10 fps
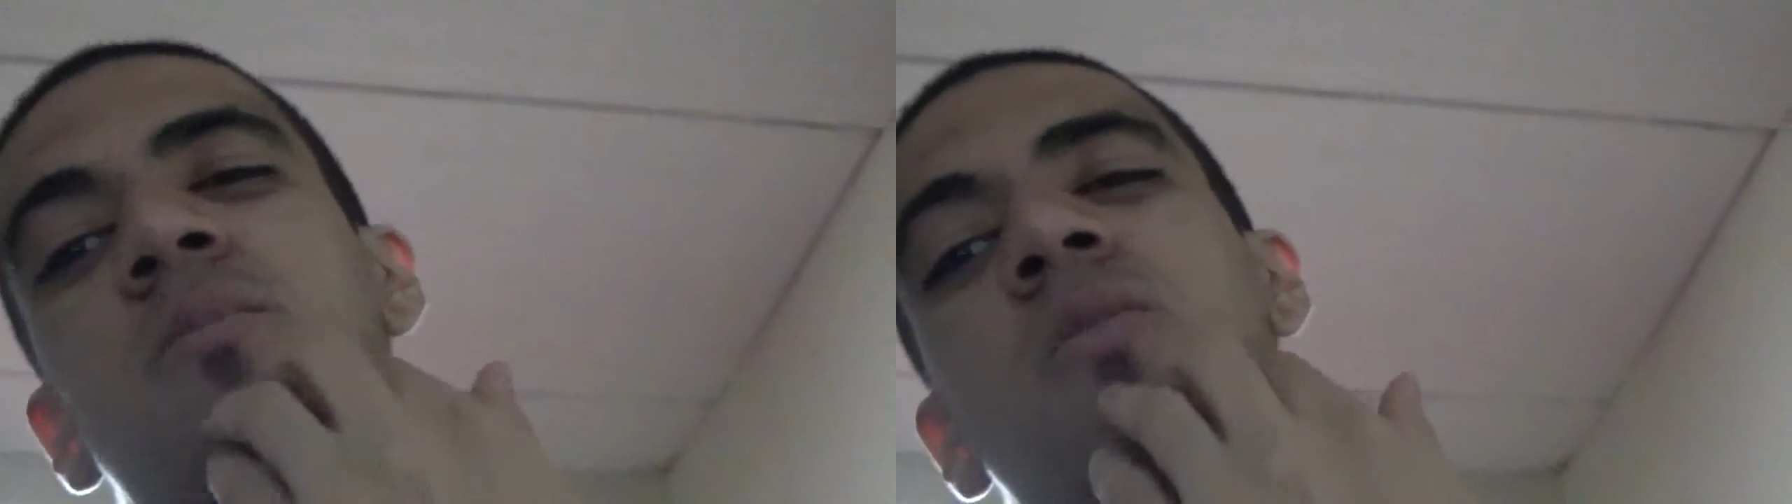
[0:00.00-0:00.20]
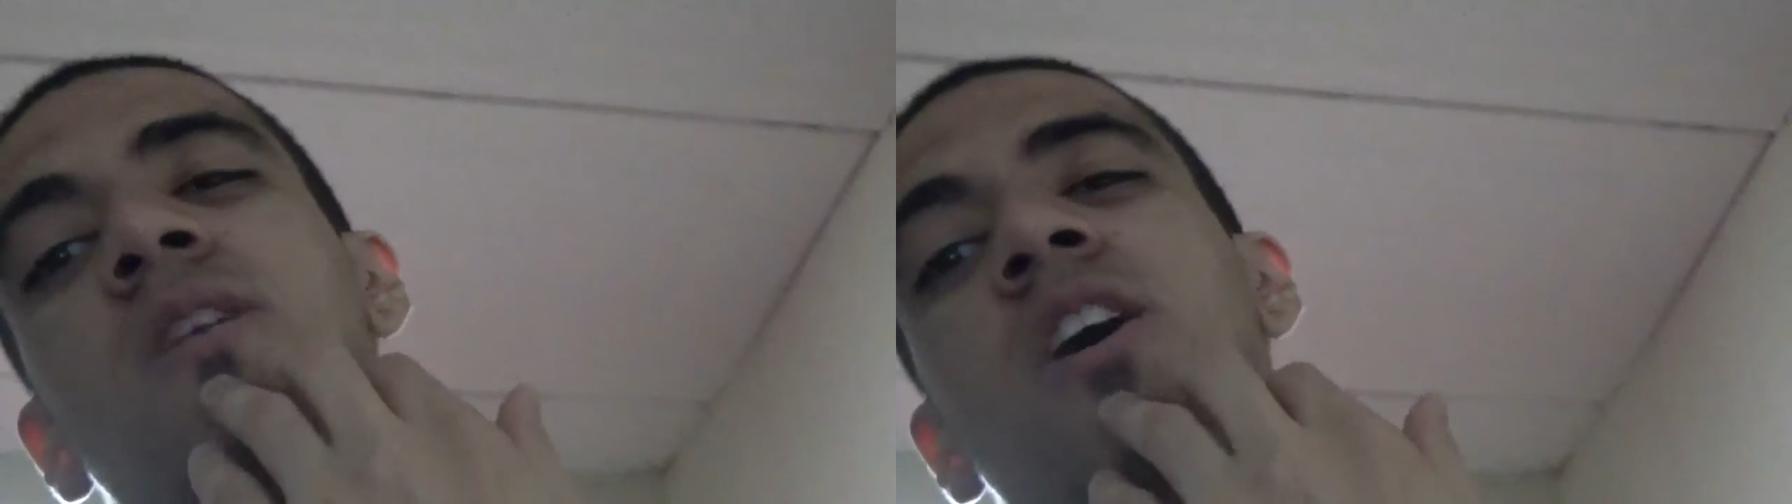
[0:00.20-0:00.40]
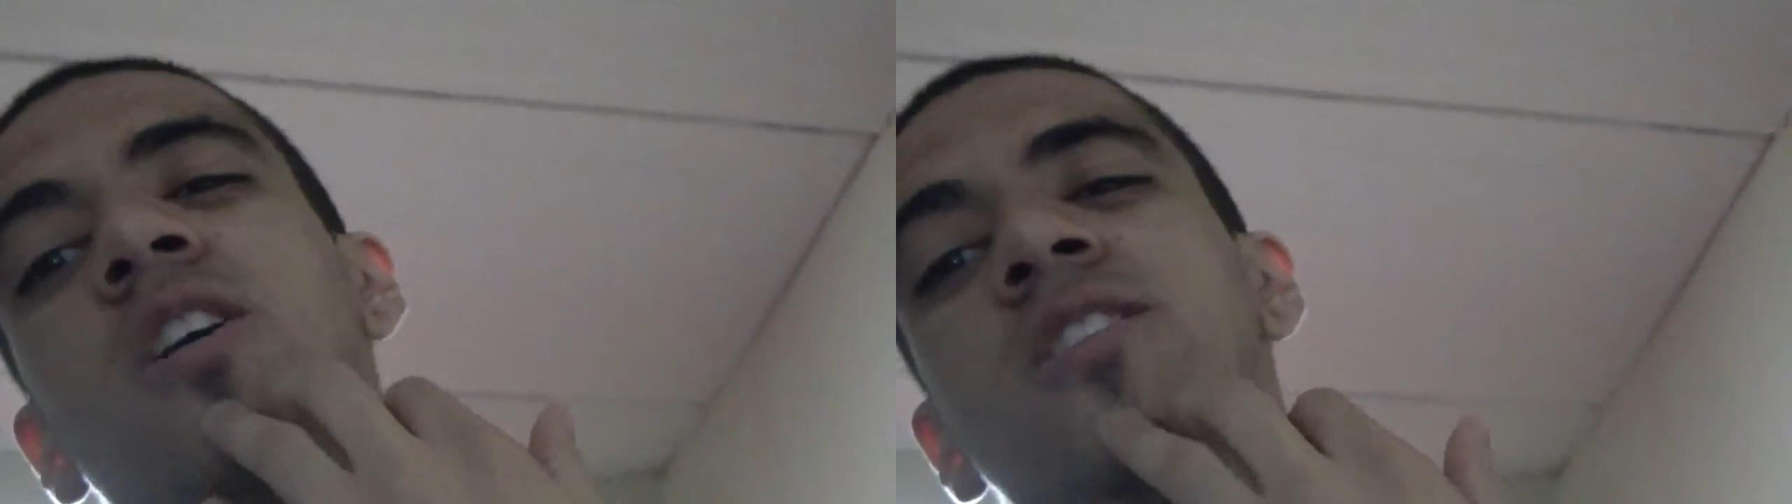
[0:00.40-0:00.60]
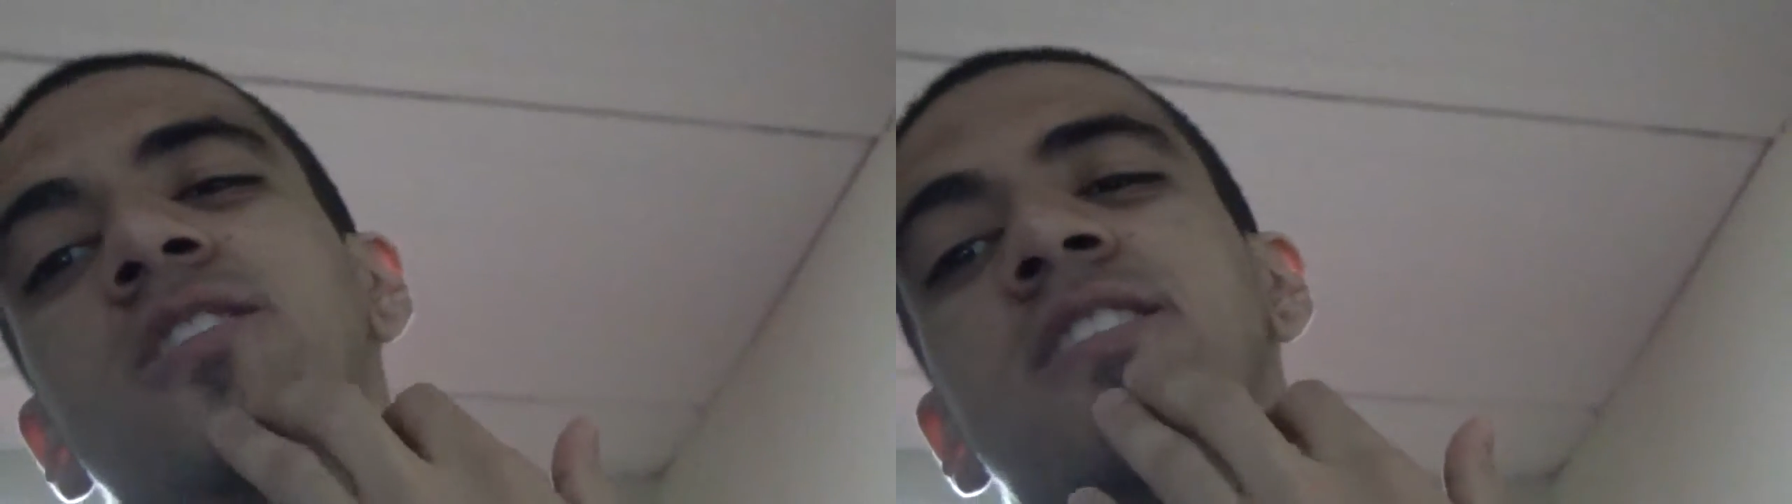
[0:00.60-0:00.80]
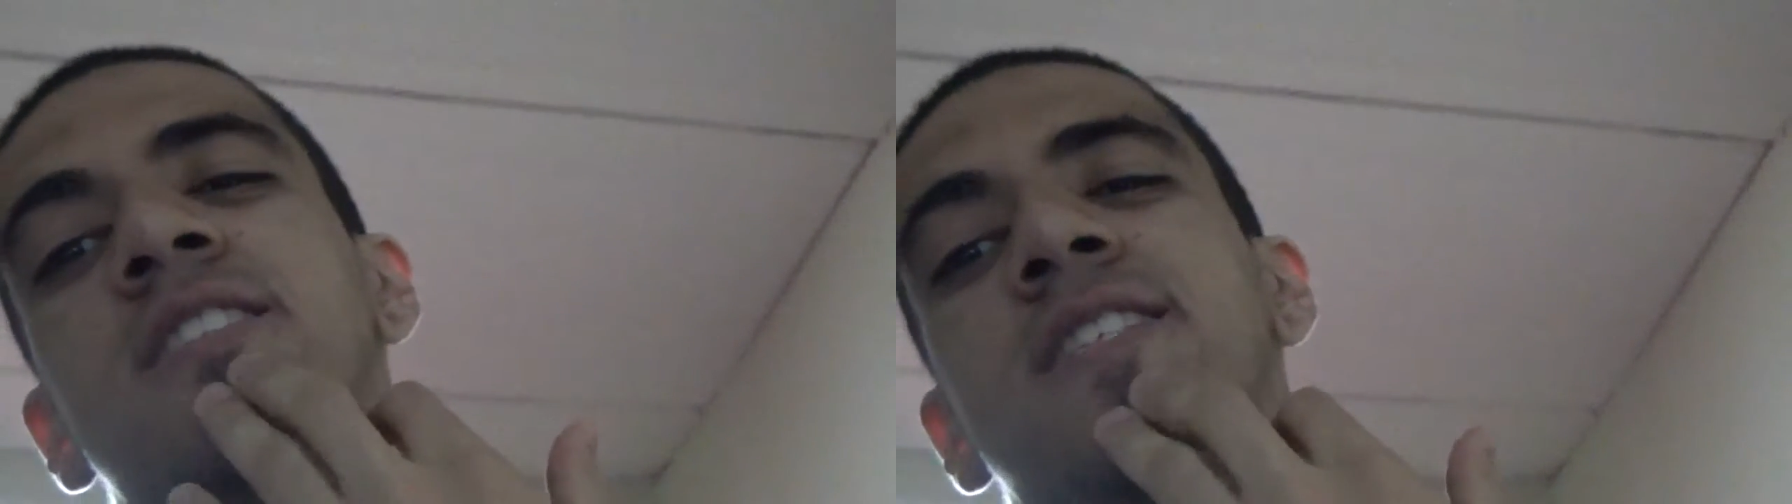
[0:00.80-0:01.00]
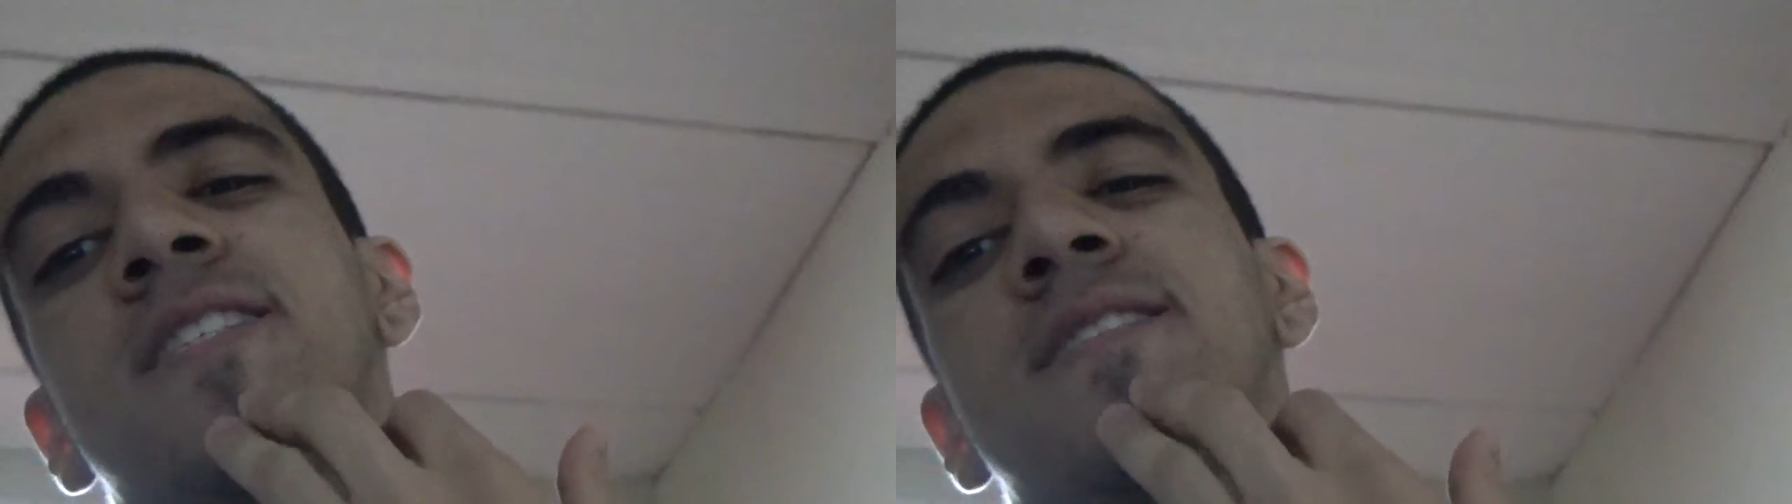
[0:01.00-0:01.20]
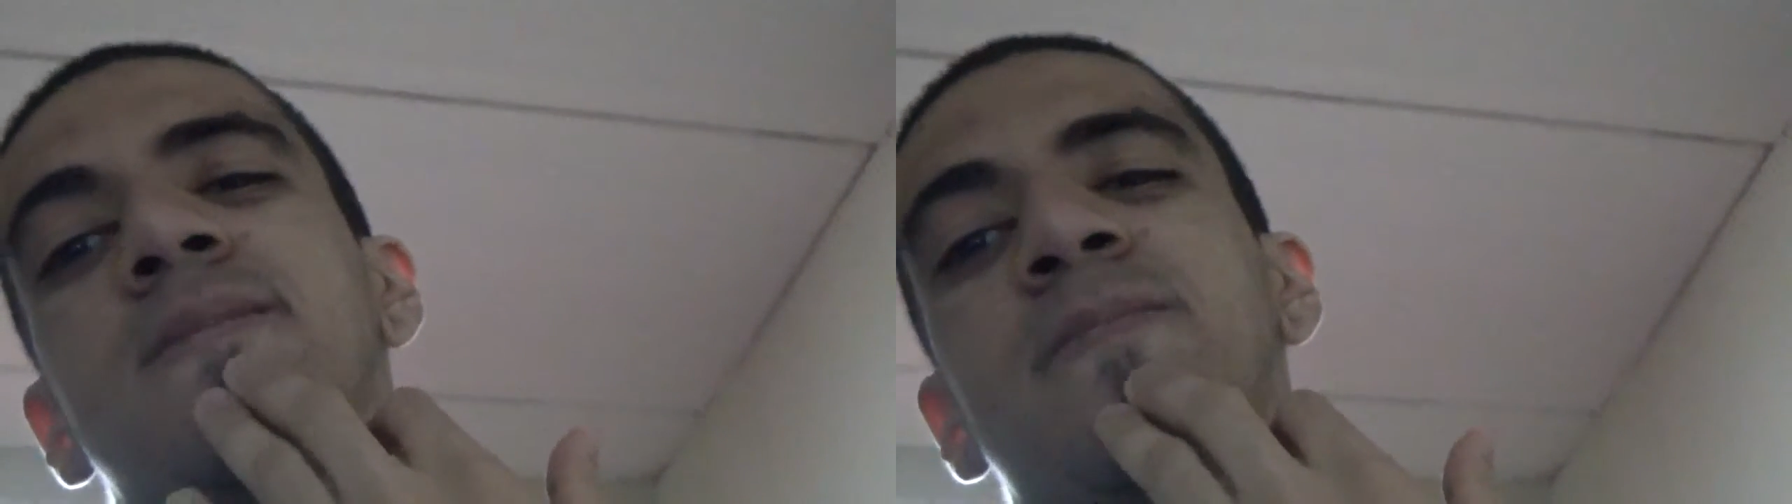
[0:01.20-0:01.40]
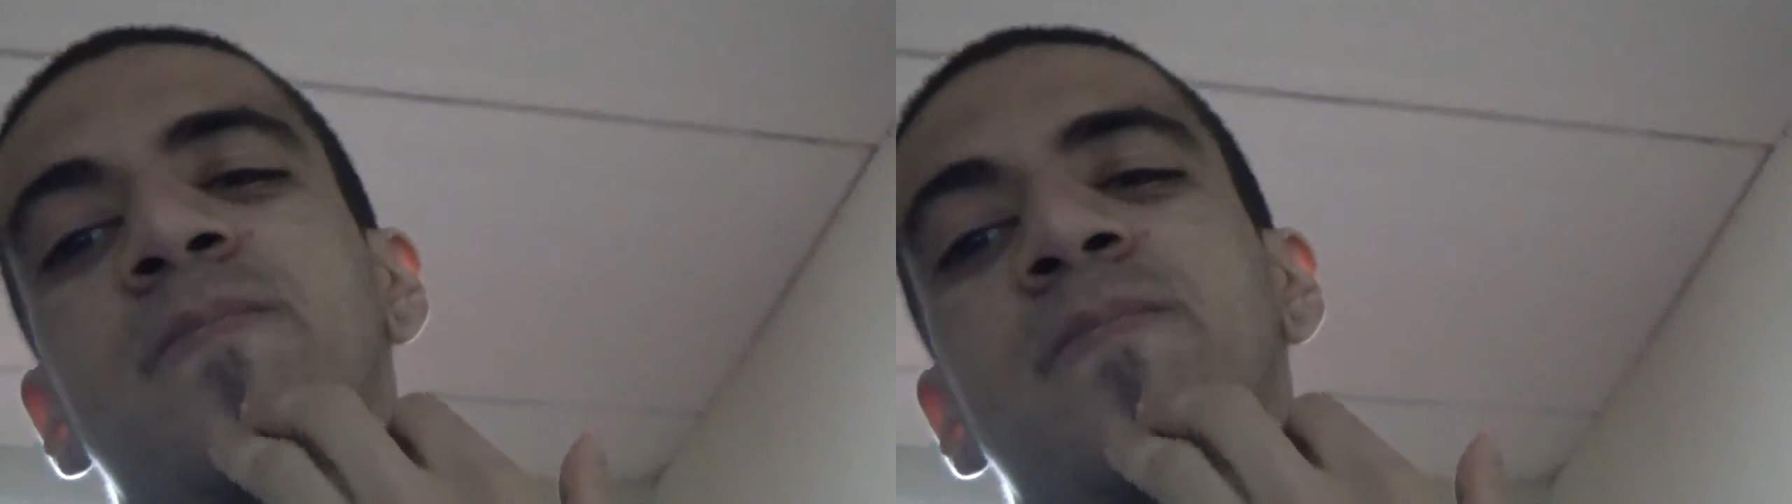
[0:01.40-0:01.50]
about consciousness.